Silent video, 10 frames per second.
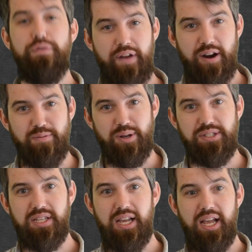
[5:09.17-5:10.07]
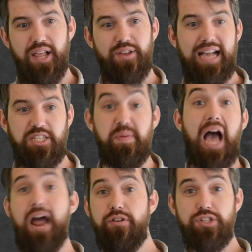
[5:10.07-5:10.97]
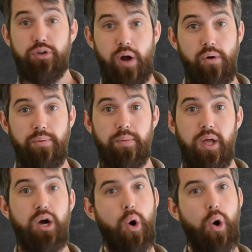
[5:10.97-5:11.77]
variables, there has to be either zero,